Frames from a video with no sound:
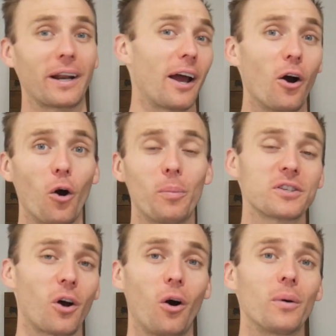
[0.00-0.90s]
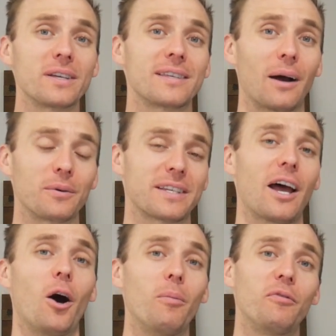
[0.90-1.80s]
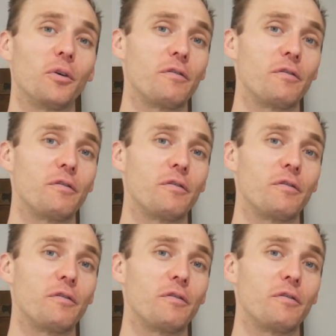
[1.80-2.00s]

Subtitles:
I hope as always that was helpful.